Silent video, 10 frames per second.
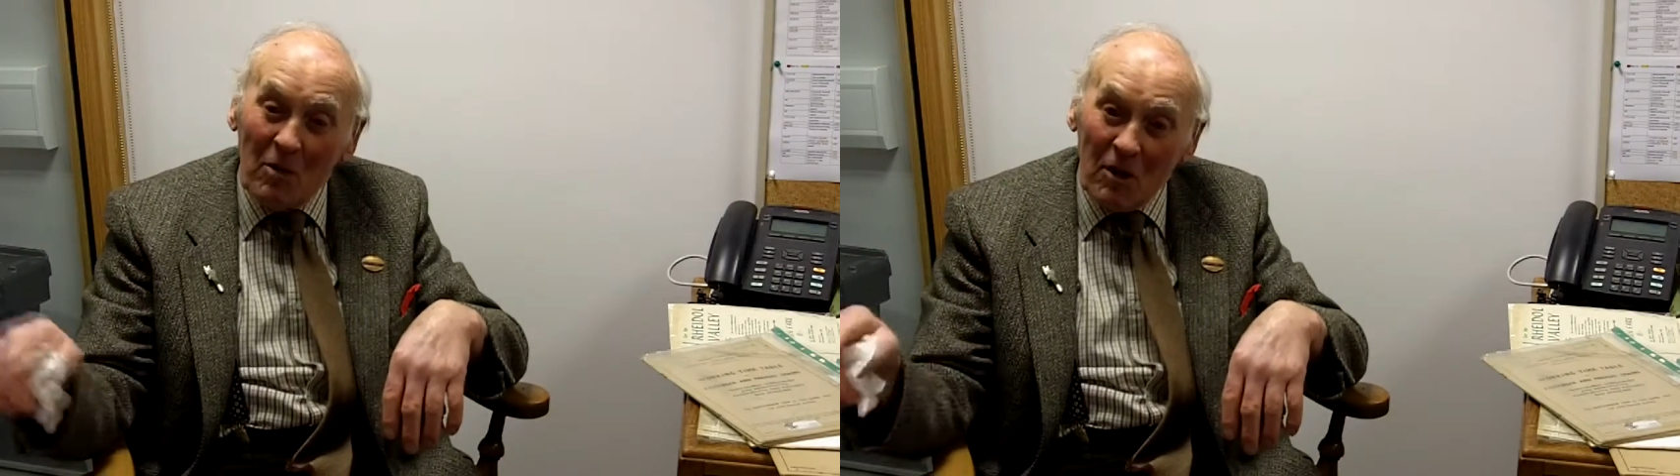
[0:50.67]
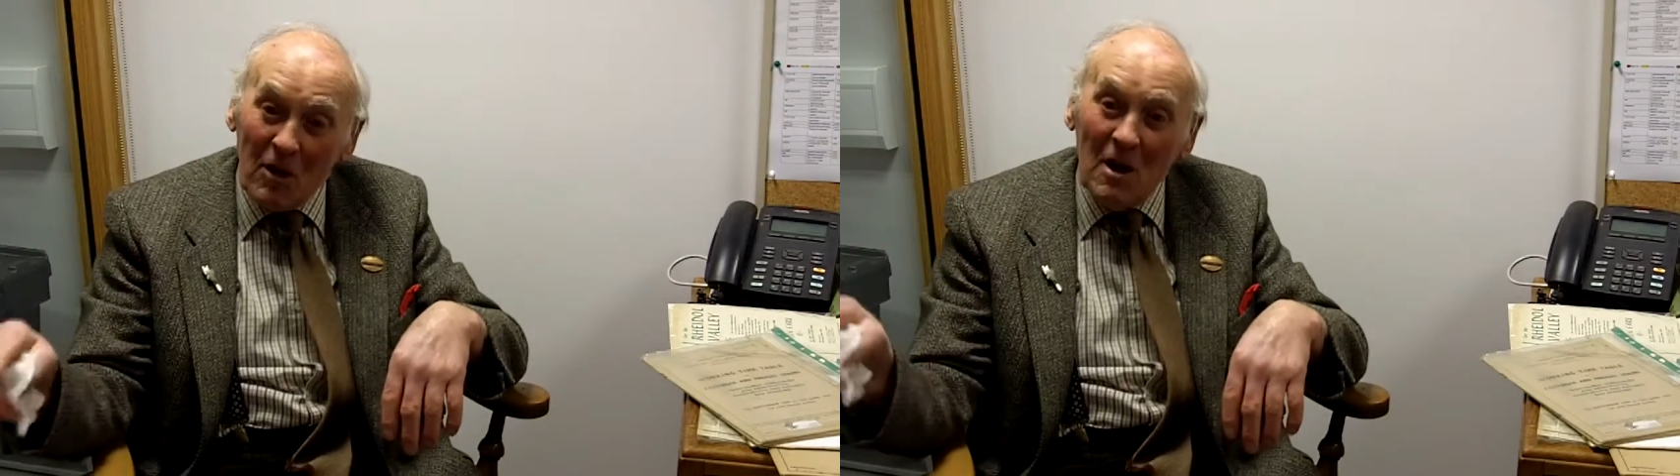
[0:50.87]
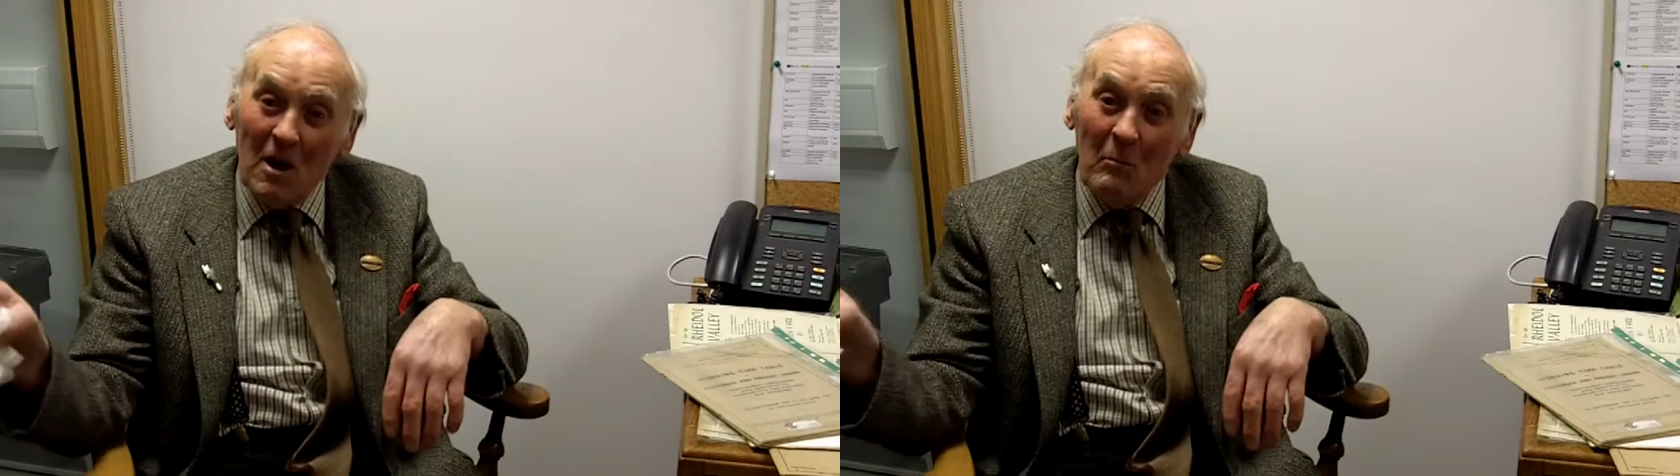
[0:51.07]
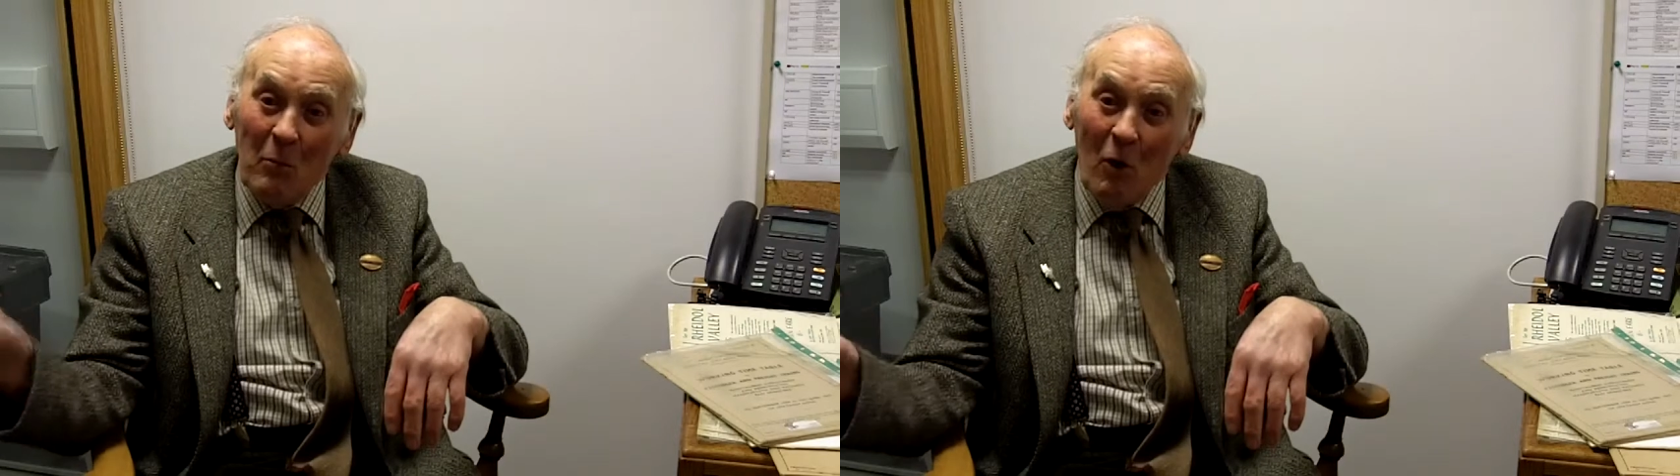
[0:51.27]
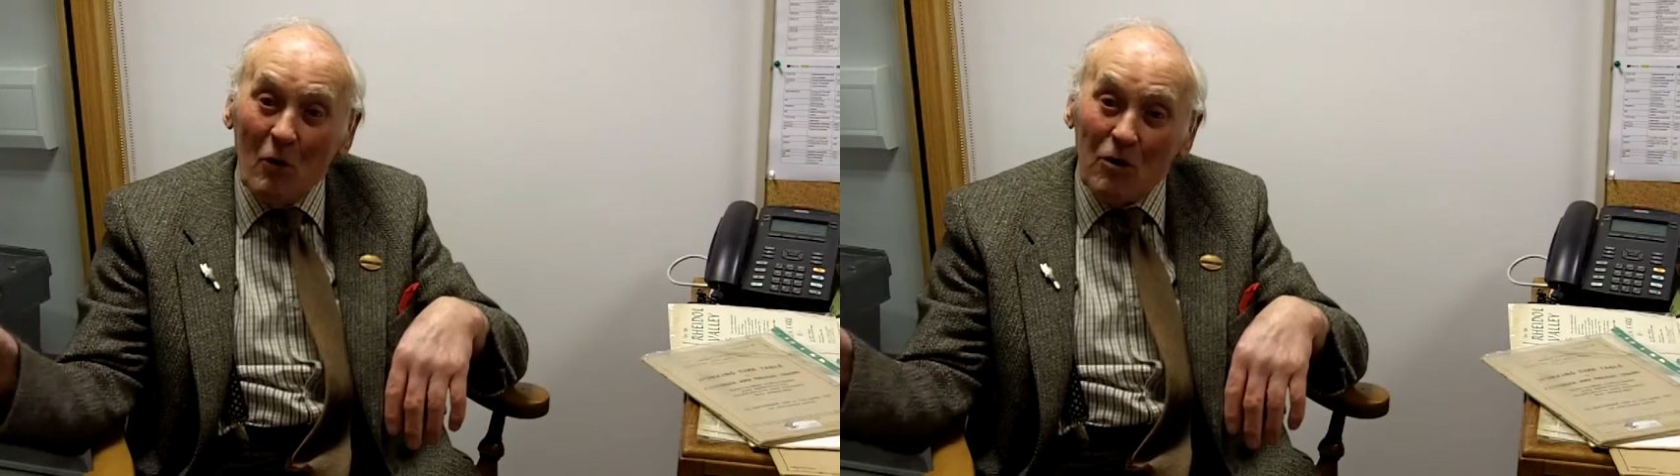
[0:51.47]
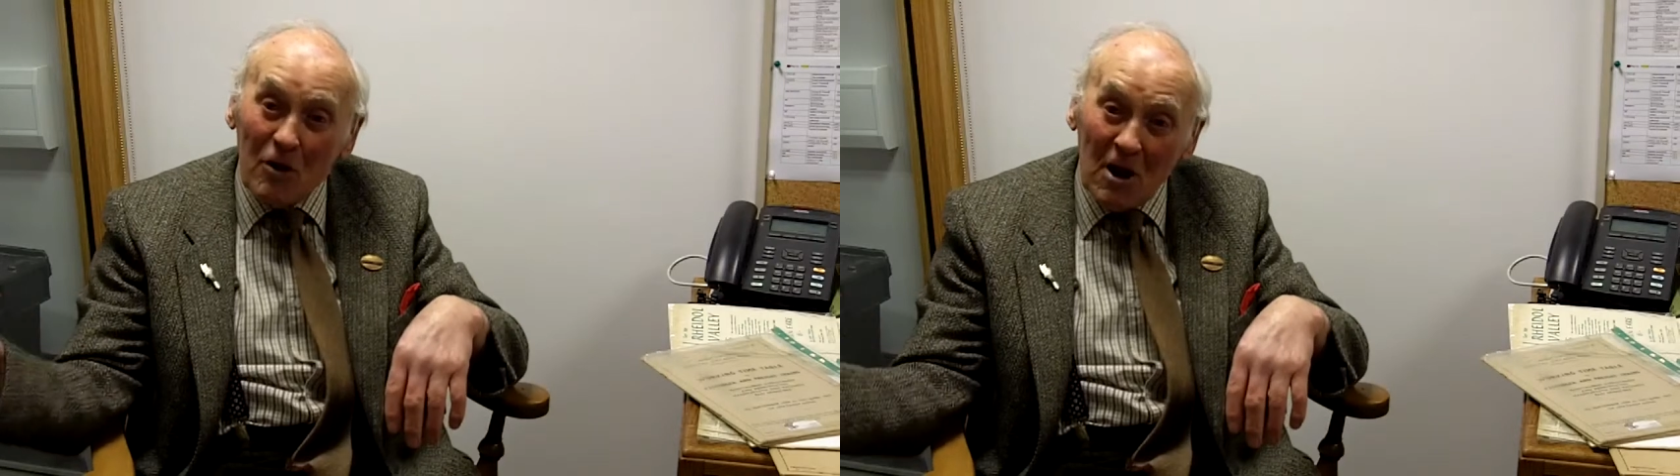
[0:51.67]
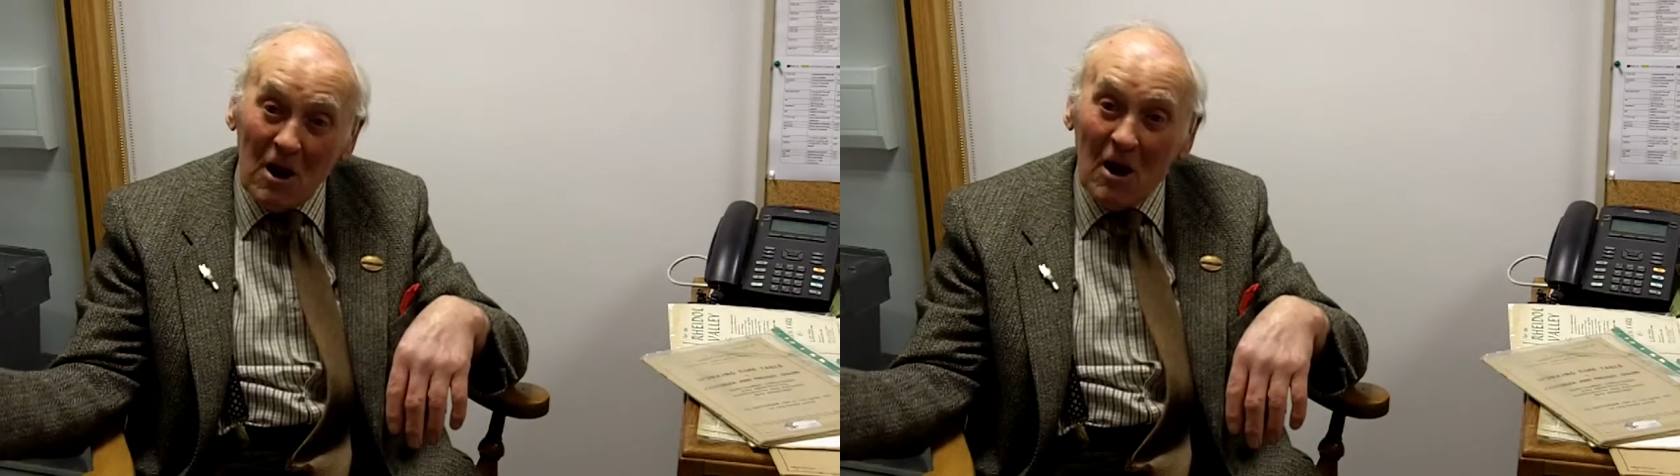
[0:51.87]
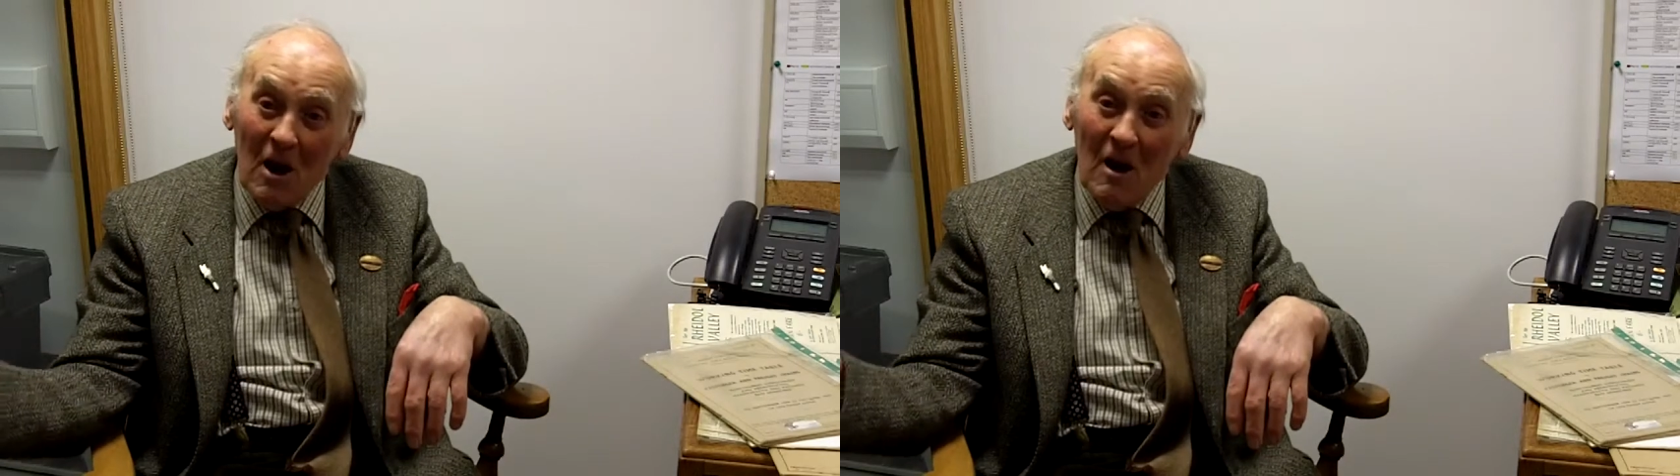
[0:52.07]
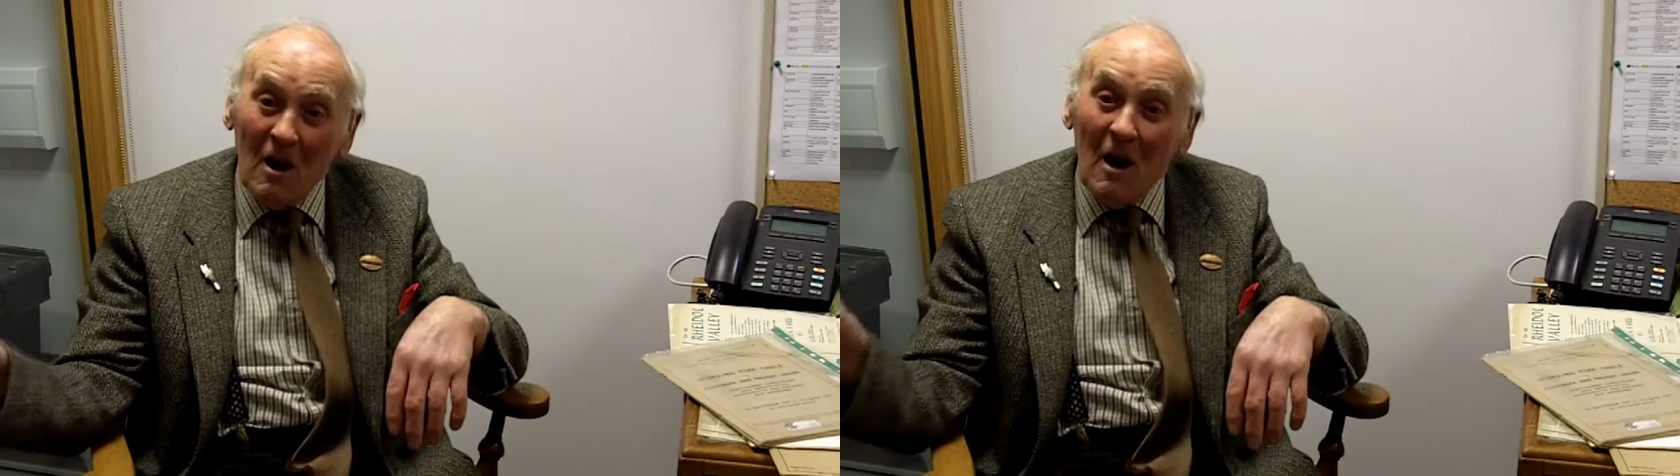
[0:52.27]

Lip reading: three, poor three,